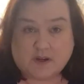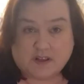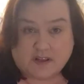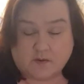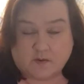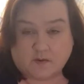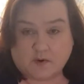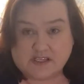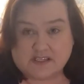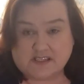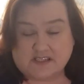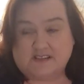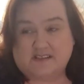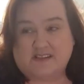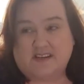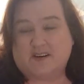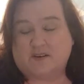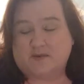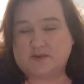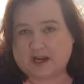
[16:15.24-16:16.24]
one that wasn't,
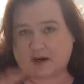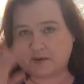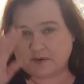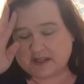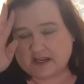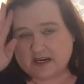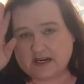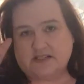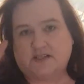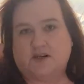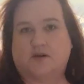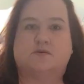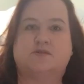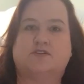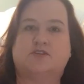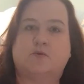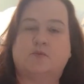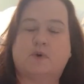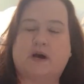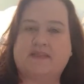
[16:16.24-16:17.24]
you know, now and then I don't.
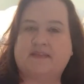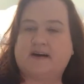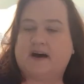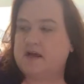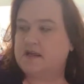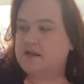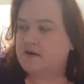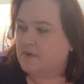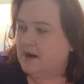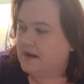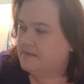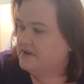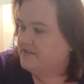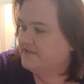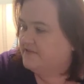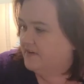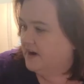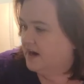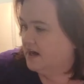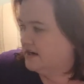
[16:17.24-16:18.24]
So I thought it might be
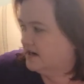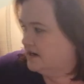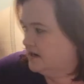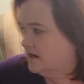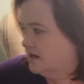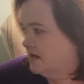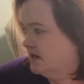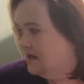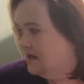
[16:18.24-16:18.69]
fun